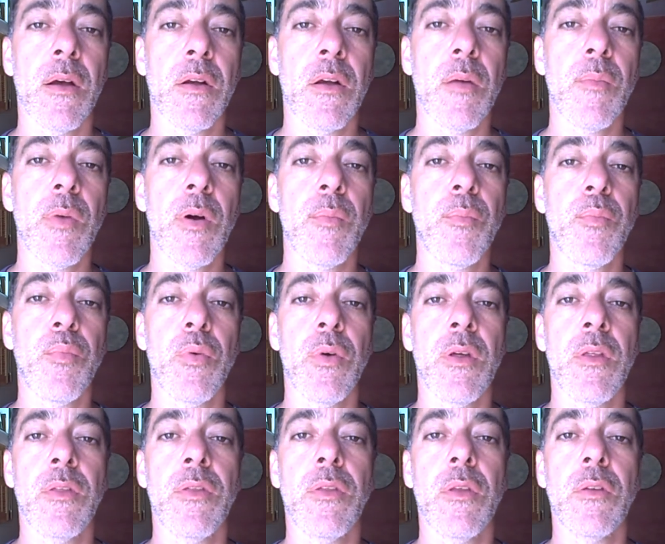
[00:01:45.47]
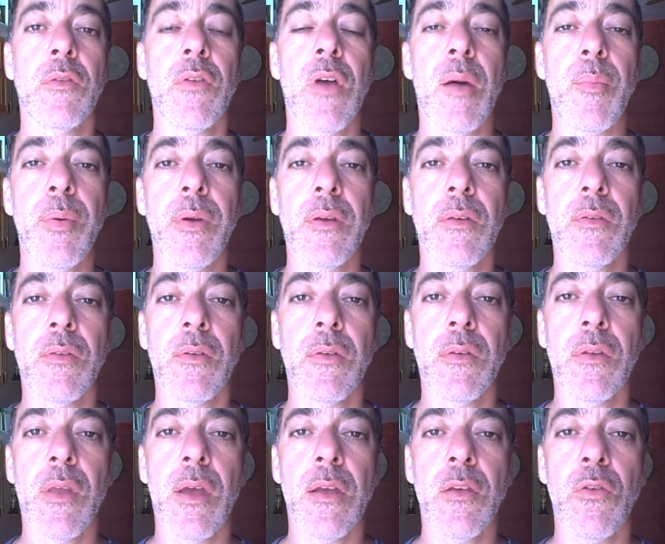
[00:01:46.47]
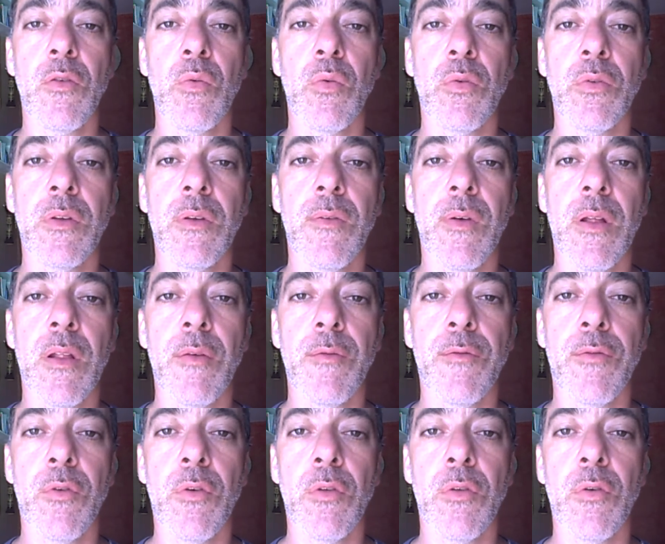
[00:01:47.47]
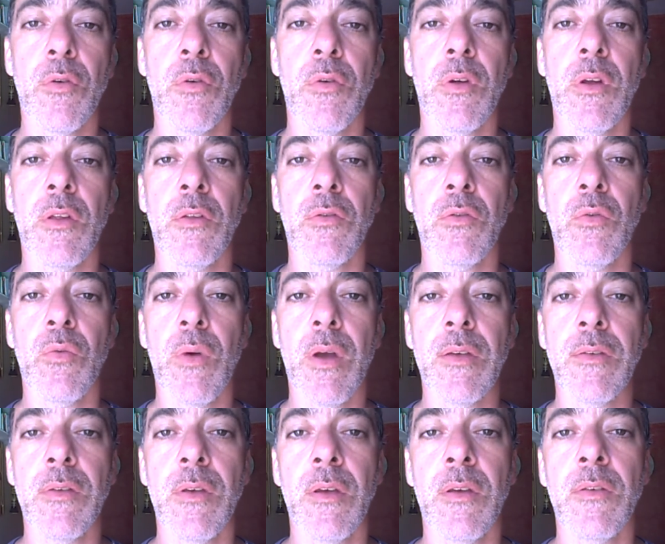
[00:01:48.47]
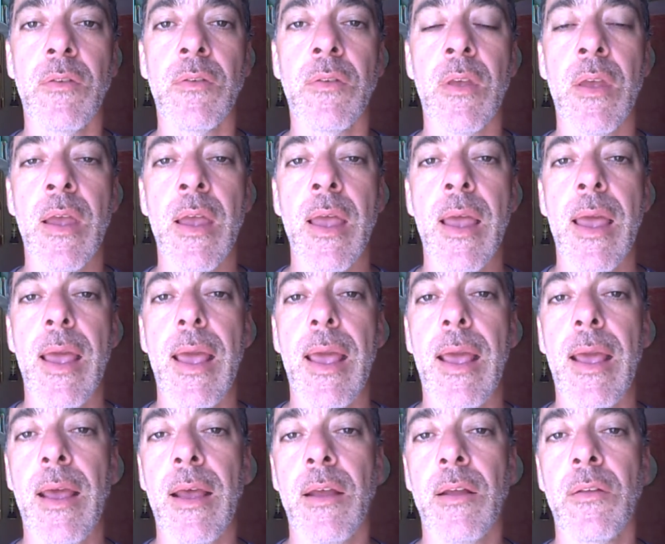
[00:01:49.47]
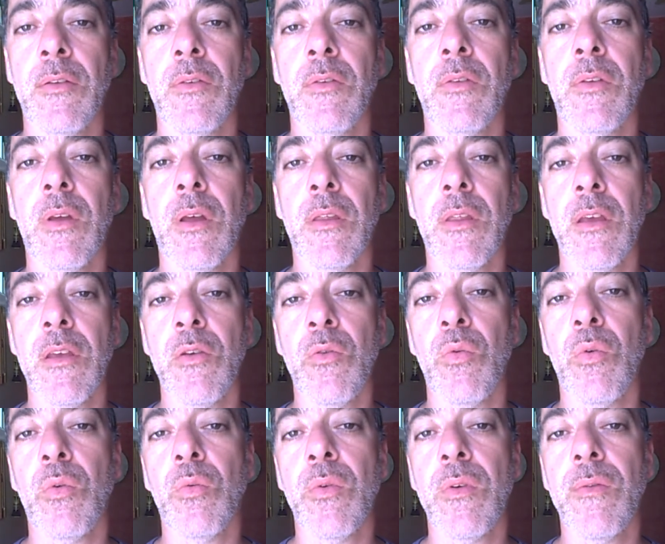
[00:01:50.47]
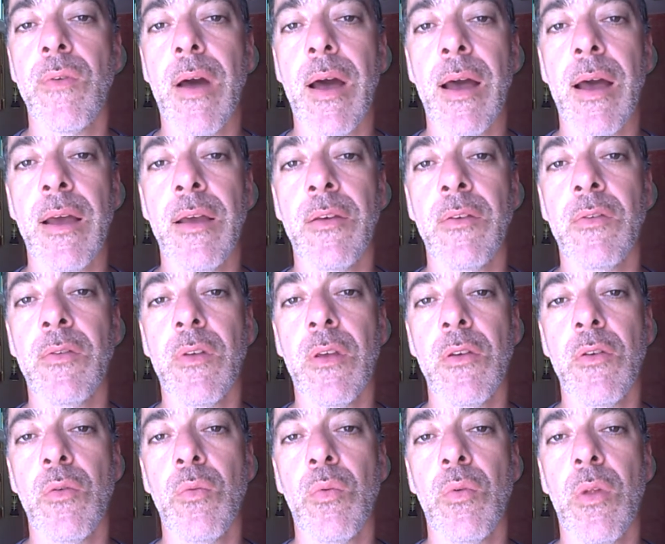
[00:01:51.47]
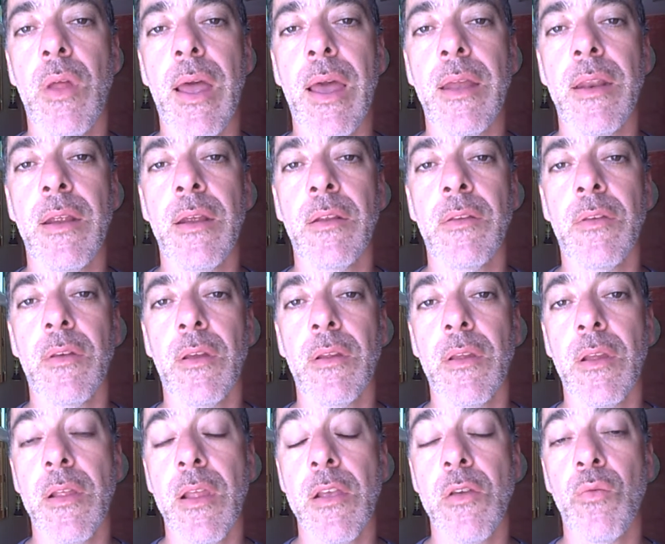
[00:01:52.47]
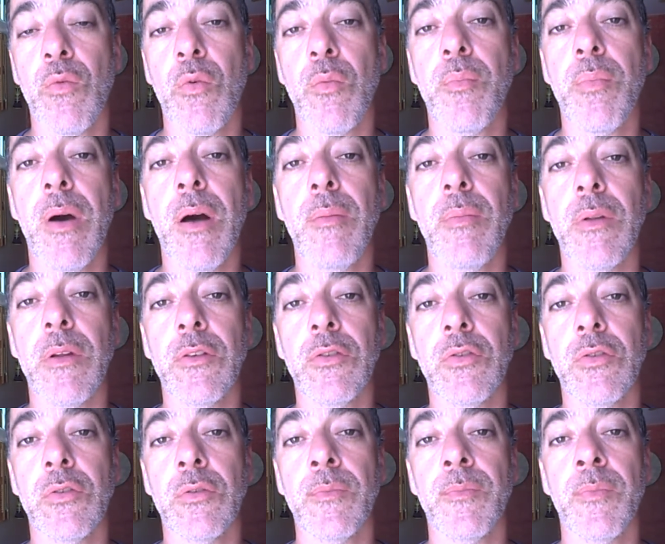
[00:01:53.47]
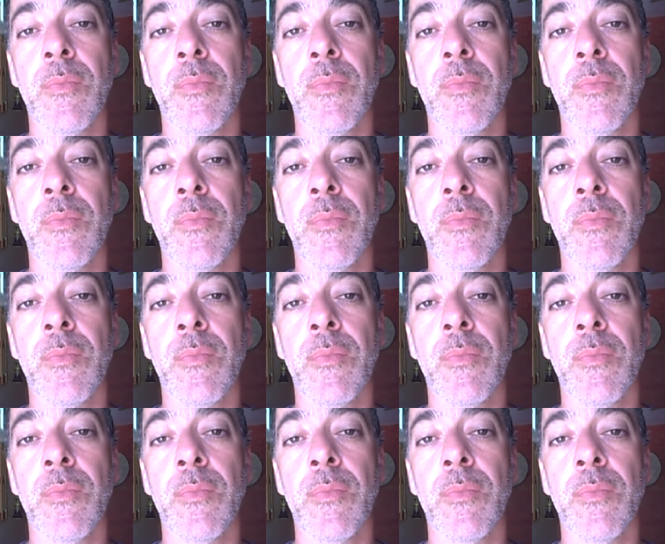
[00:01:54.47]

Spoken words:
come up with topics that you will develop further into essays, and that you will revise, that you will edit, and then that you will publish.